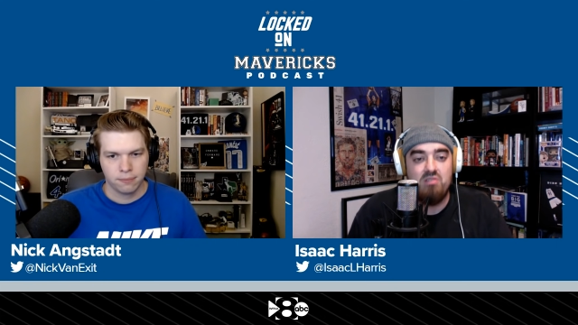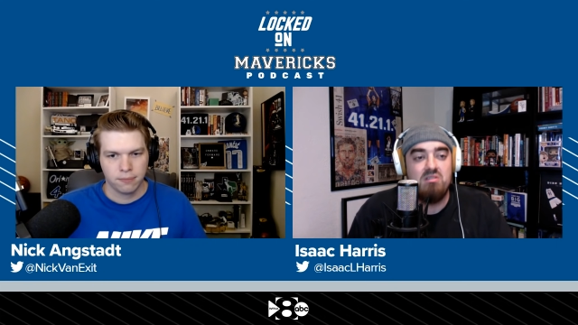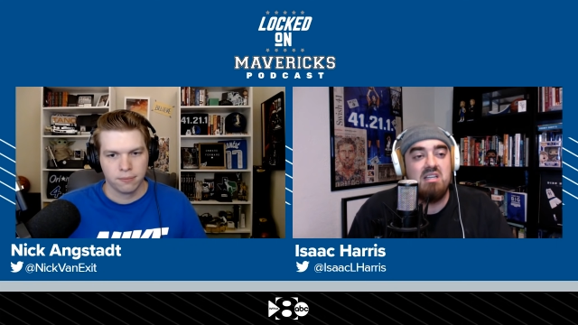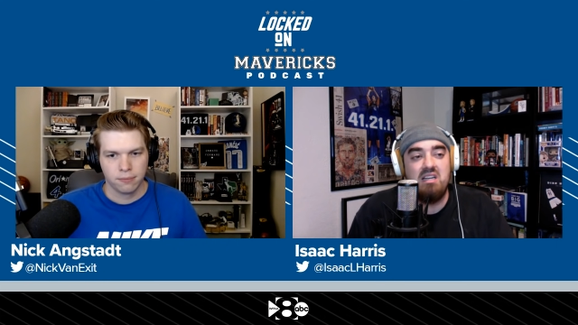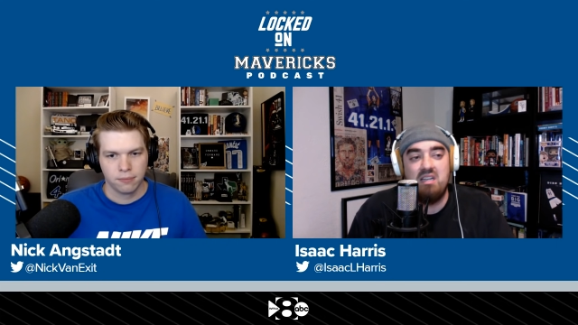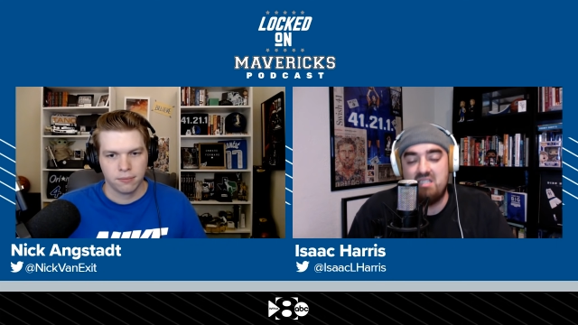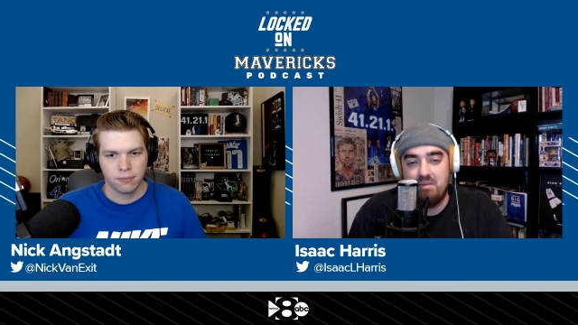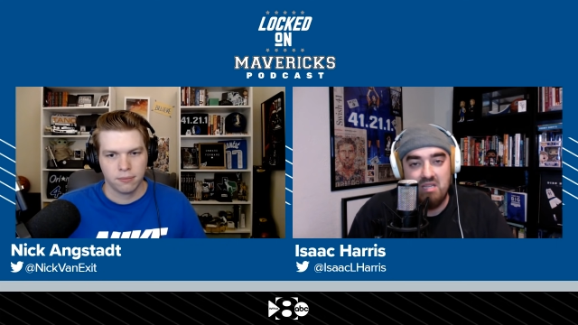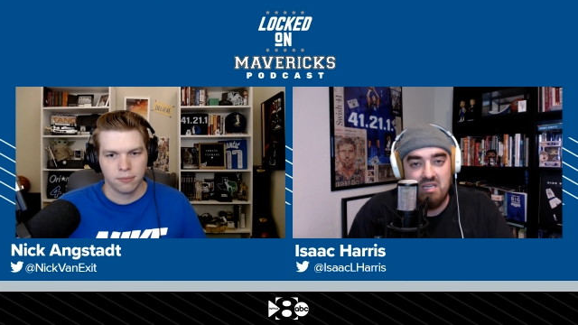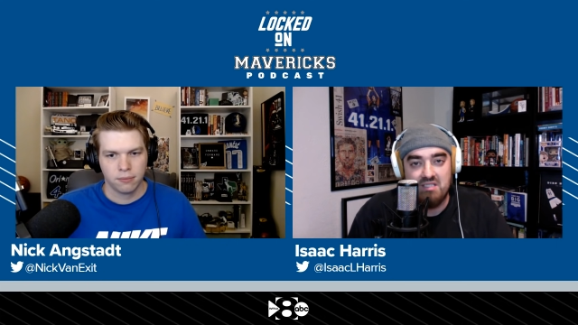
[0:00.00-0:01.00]
Speaker 1: using
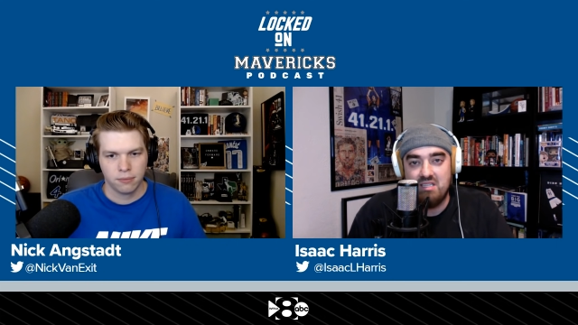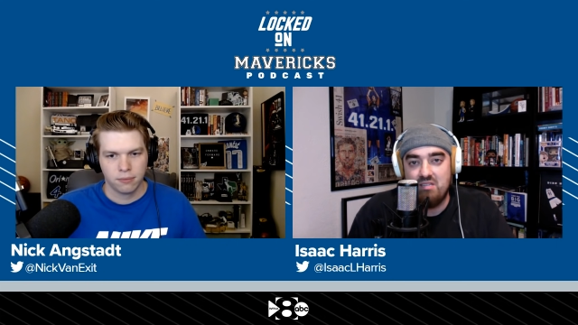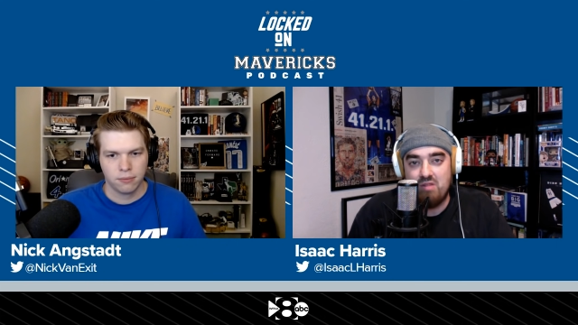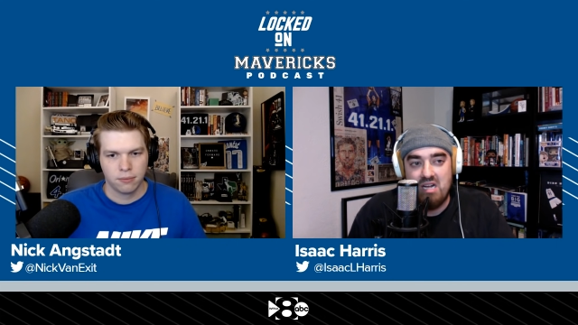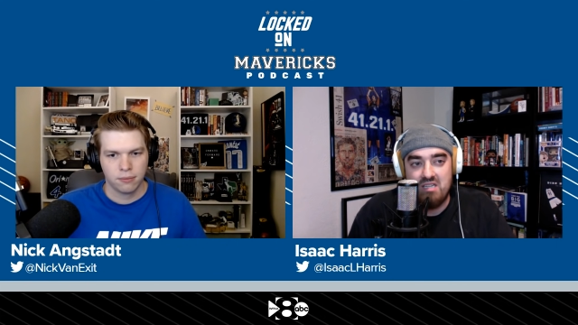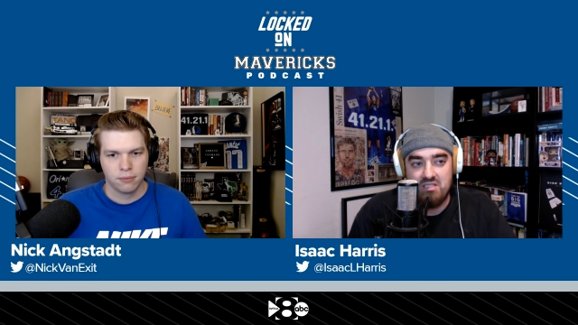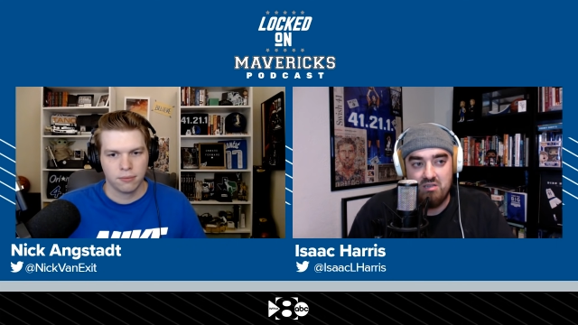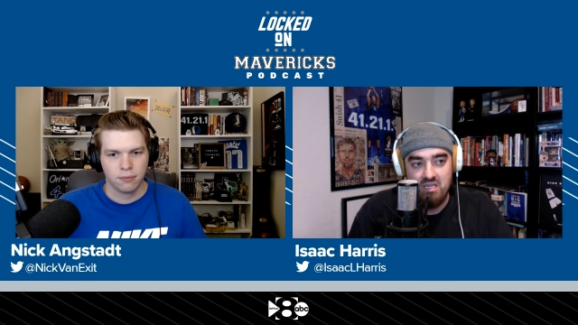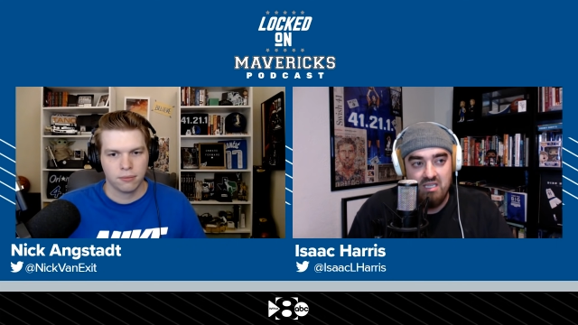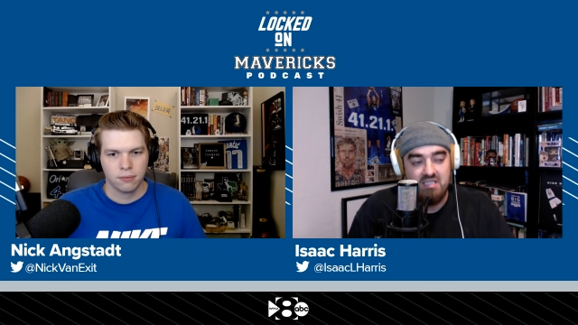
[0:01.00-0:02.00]
something else on the
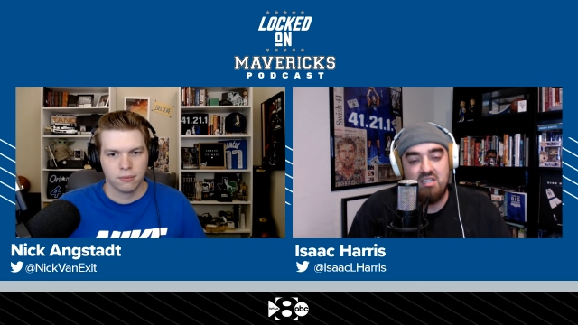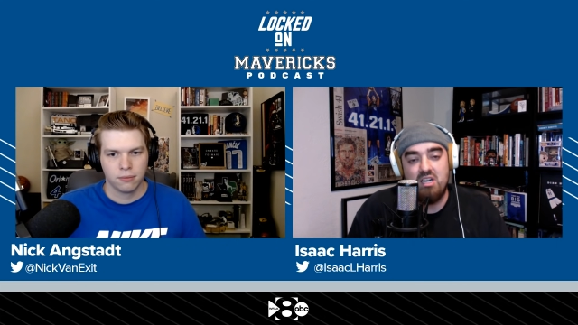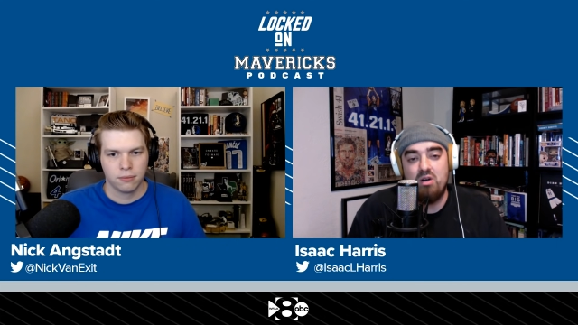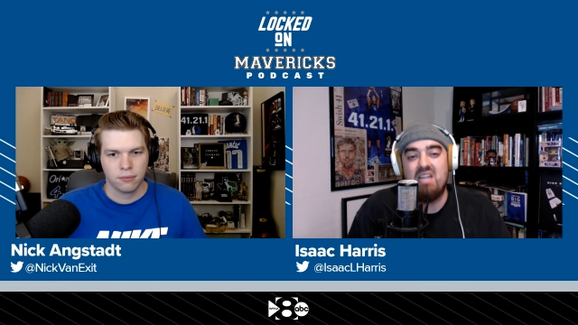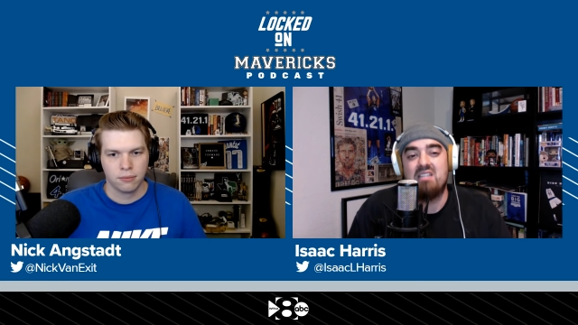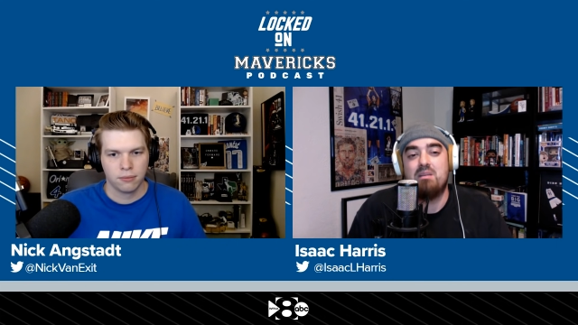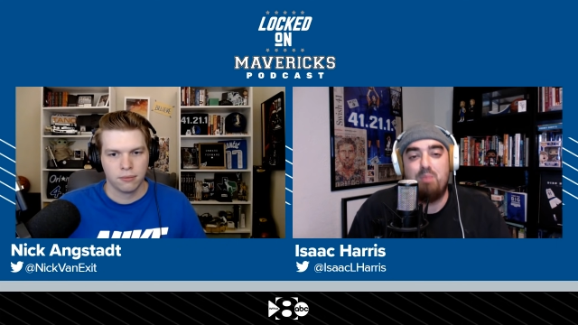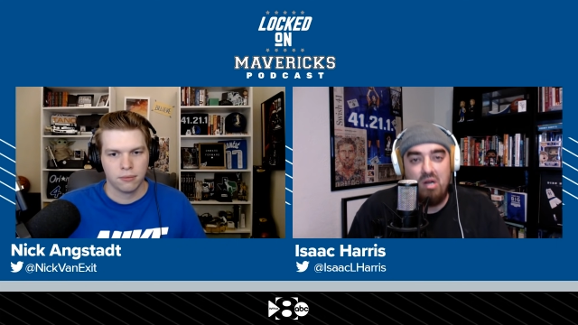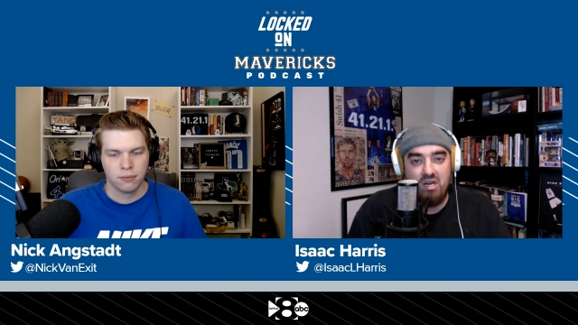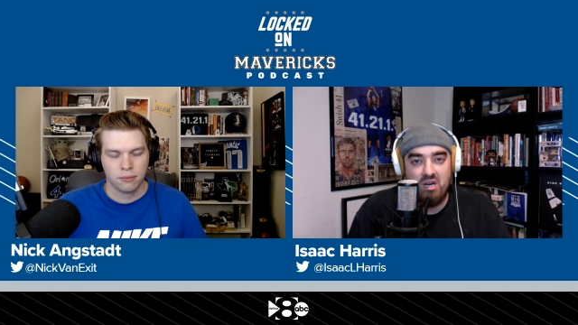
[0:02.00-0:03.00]
roster to go get us a
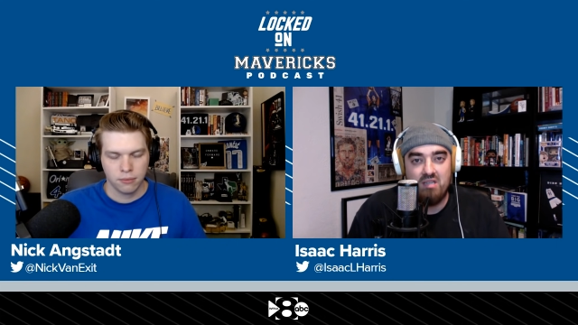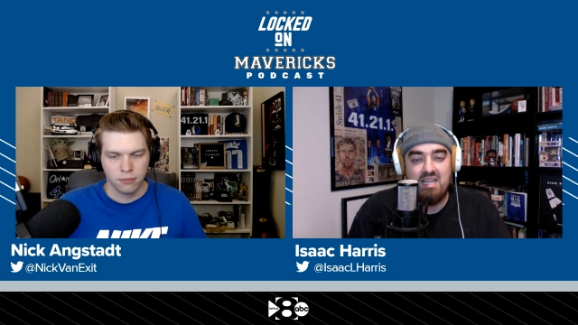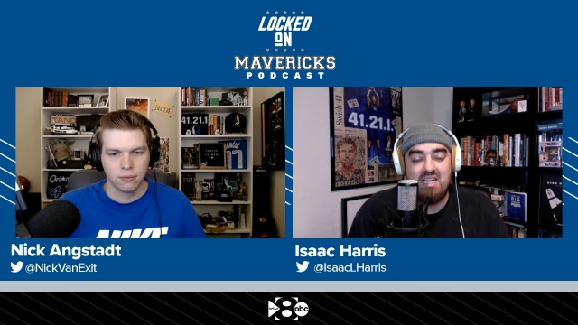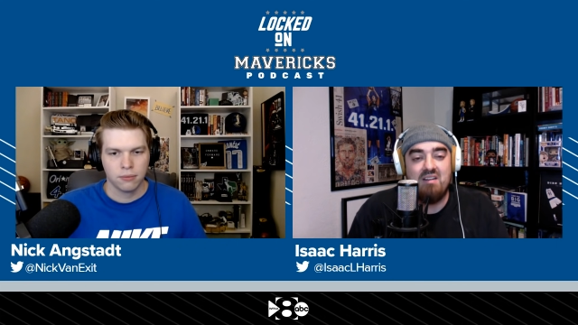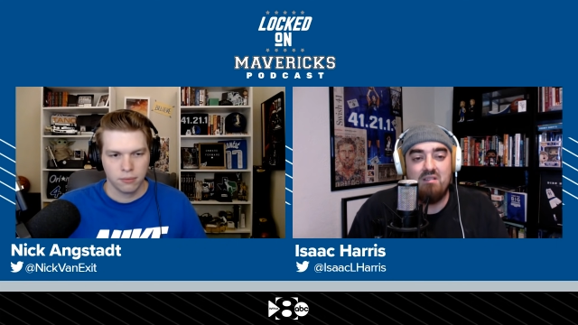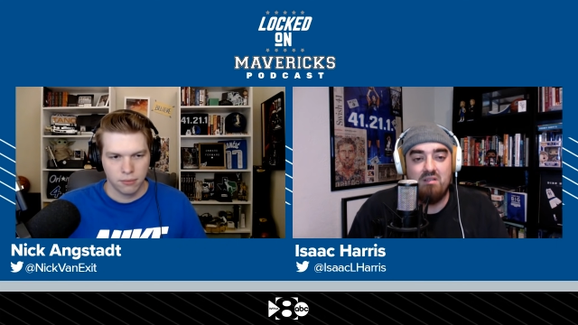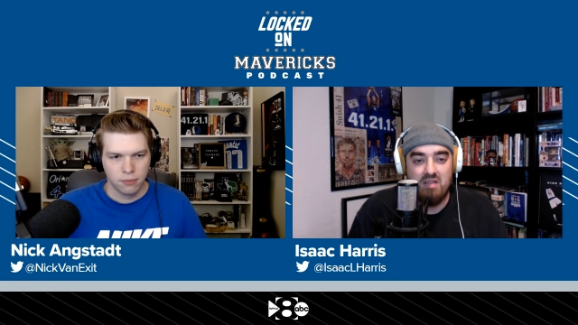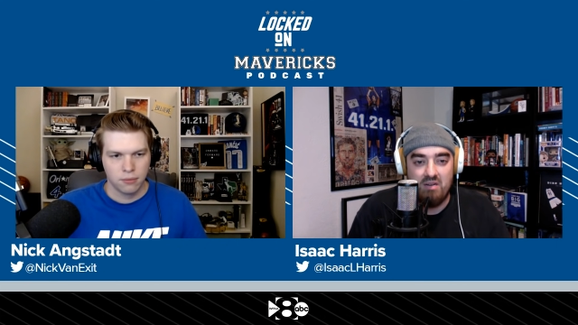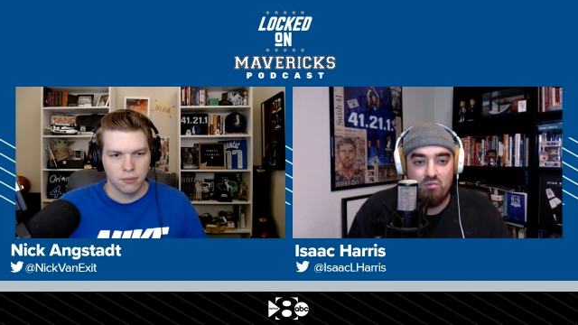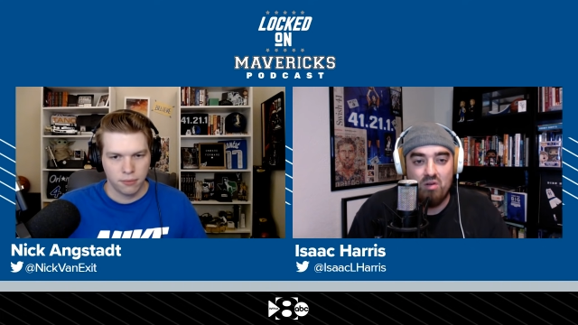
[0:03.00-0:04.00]
point guard that can
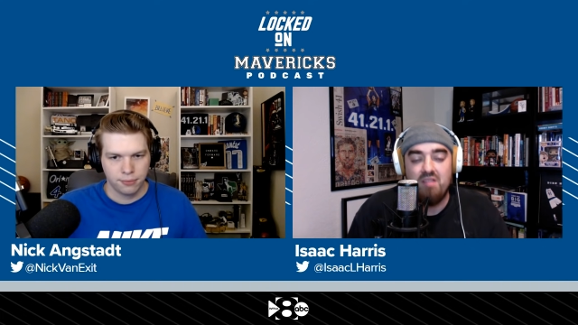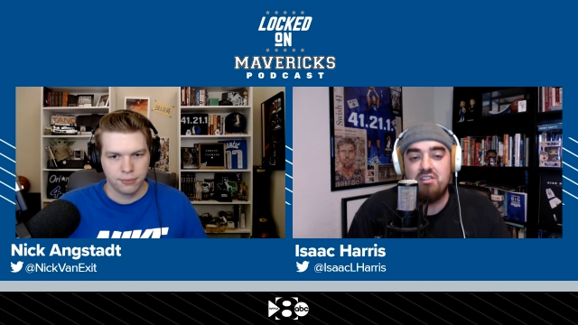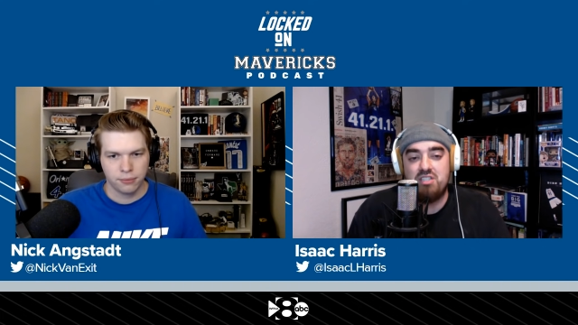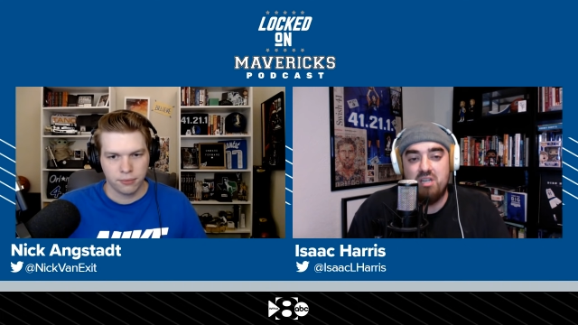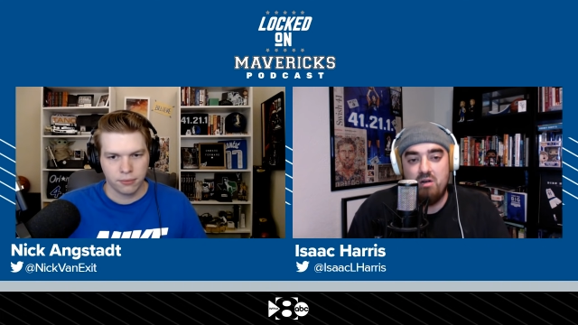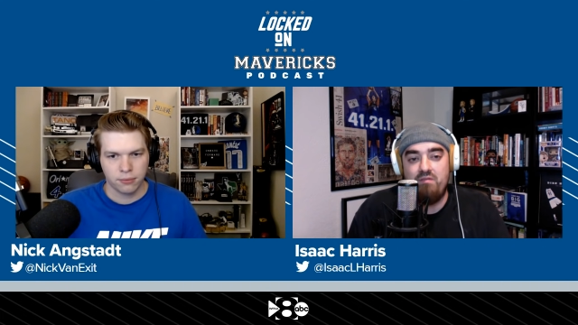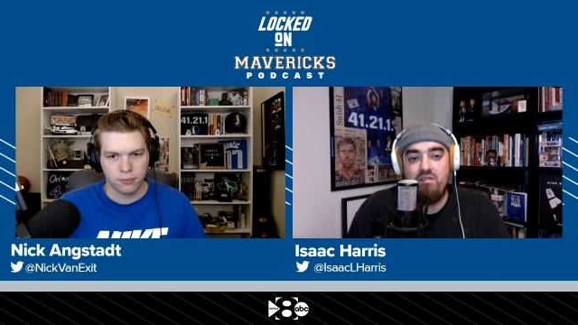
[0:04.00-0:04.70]
that run the show,